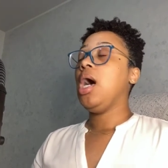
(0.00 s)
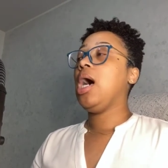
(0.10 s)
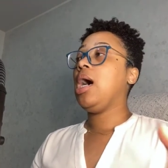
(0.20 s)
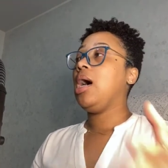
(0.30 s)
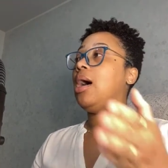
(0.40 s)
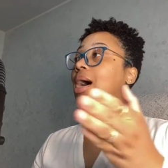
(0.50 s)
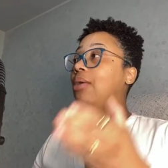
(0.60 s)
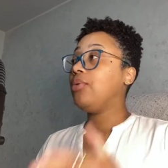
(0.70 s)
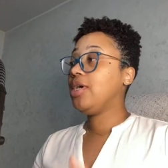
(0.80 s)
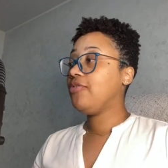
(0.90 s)
Uh,
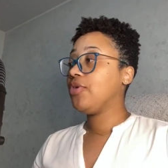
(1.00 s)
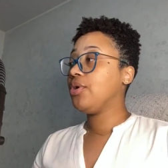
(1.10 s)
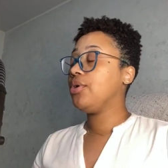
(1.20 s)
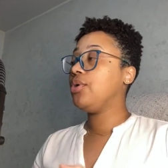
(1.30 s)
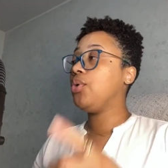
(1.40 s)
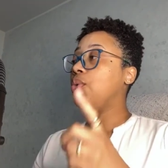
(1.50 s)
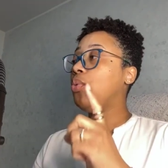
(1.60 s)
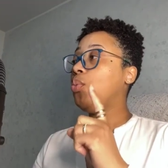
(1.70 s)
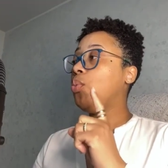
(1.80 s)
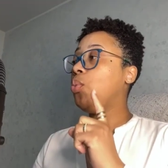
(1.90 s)
however,
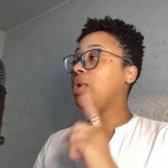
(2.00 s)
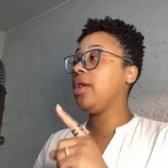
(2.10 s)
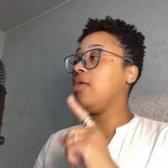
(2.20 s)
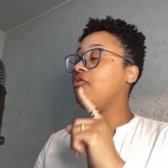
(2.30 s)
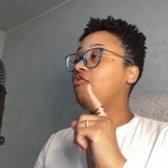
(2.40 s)
when